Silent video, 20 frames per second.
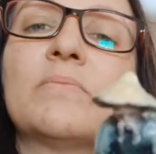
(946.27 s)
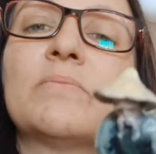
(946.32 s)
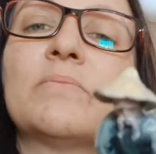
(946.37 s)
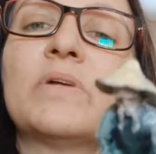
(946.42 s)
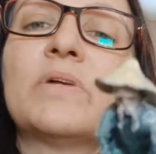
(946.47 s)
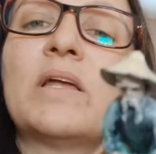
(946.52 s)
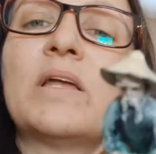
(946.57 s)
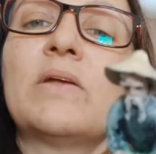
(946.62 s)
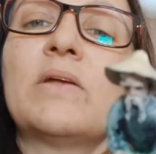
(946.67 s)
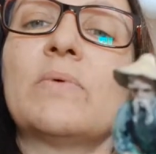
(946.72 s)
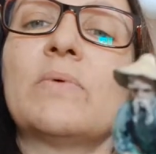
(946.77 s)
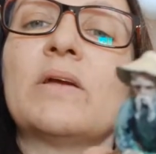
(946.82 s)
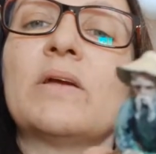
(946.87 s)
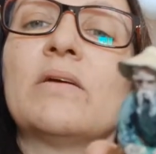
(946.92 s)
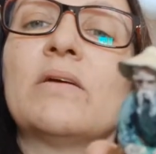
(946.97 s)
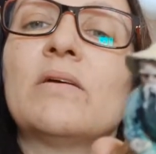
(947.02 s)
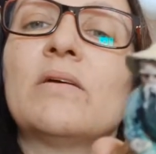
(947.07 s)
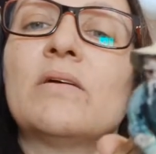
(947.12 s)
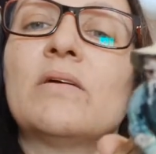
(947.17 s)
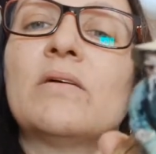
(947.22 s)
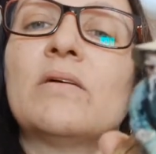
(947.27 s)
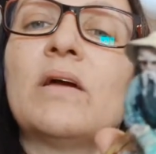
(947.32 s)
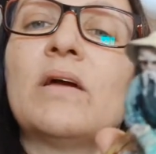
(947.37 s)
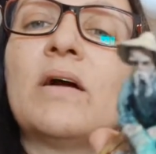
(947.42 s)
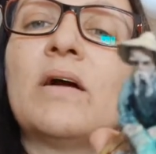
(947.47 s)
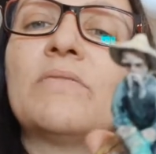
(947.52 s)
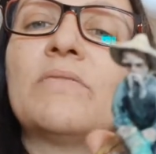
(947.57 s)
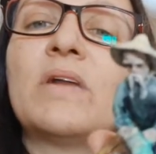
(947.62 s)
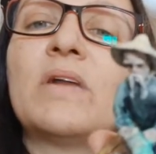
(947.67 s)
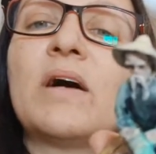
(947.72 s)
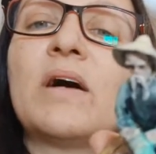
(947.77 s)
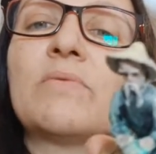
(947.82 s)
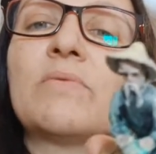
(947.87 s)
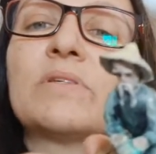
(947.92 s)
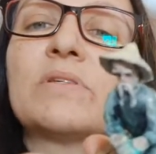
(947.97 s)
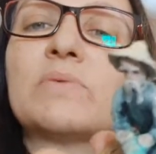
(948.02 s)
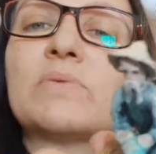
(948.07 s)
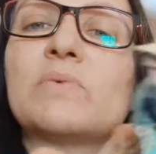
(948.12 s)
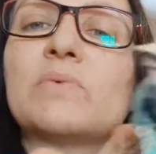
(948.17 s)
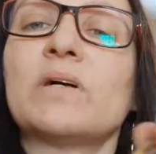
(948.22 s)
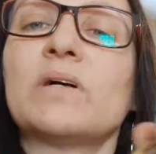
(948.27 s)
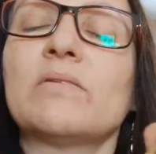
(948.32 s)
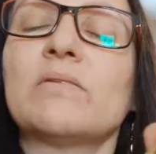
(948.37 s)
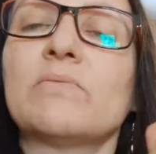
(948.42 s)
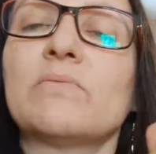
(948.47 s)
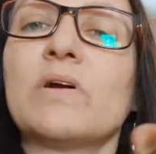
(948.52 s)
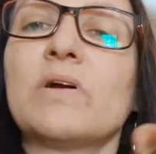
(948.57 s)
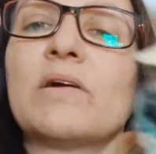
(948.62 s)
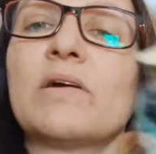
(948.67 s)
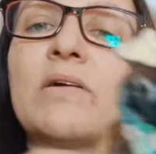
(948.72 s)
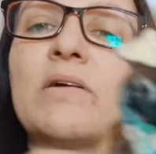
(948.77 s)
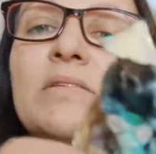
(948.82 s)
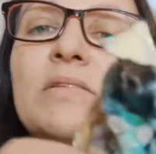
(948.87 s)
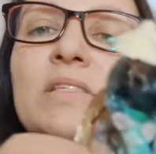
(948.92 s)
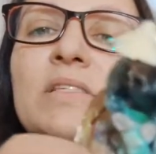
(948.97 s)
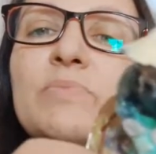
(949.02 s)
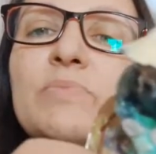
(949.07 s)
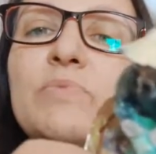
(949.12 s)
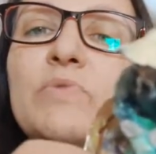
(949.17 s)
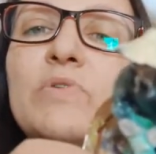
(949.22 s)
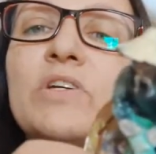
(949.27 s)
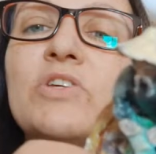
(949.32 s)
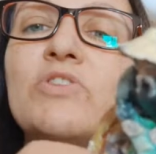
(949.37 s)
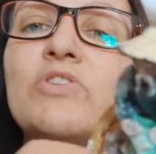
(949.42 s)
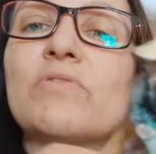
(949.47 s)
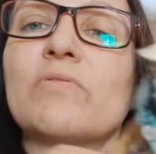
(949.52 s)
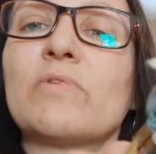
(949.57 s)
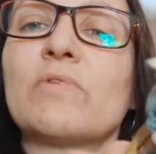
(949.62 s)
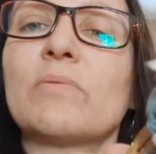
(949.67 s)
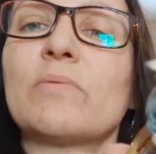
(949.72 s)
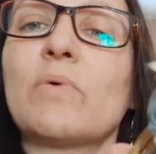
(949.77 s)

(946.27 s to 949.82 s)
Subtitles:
But anyway, and that was where I got the inspiration from,